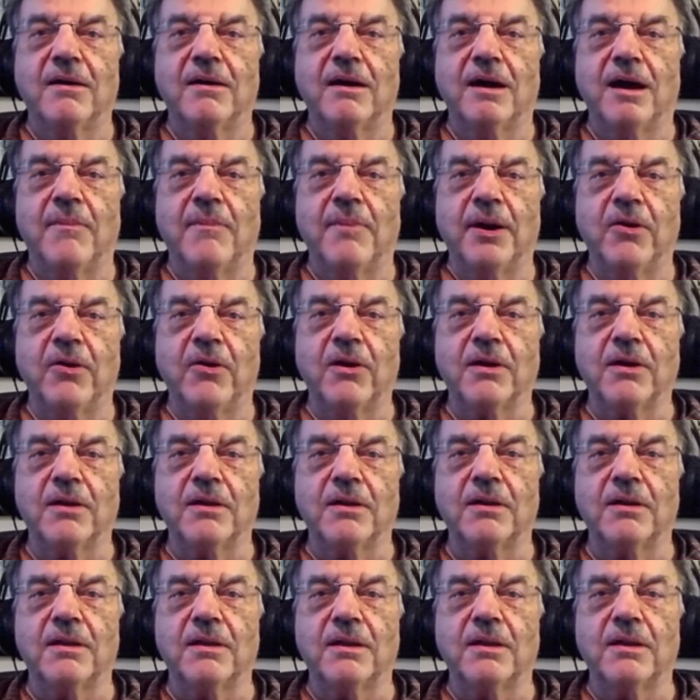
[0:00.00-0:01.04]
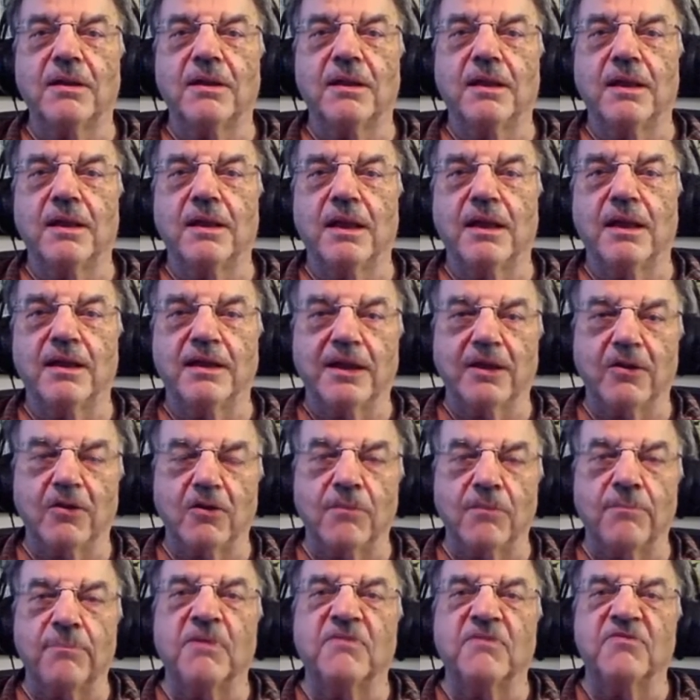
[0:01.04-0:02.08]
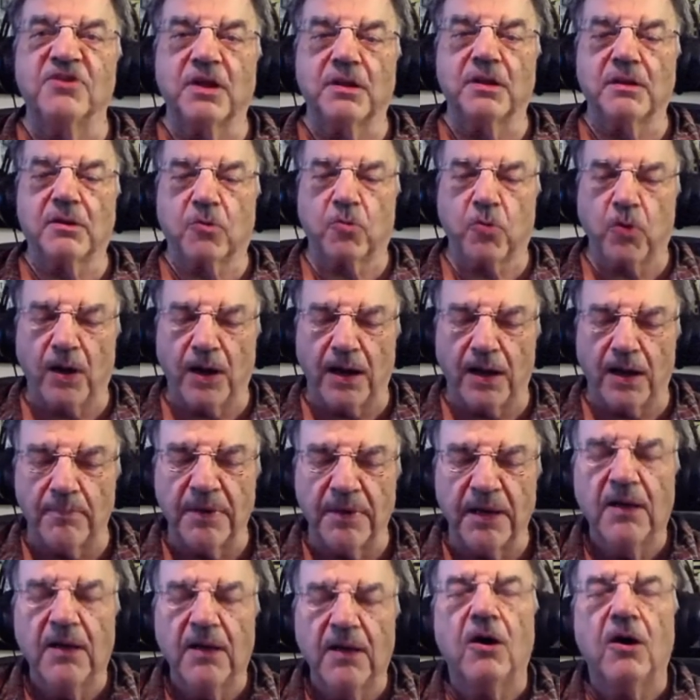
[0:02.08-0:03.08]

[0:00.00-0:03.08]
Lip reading: America and Europe have just grabbed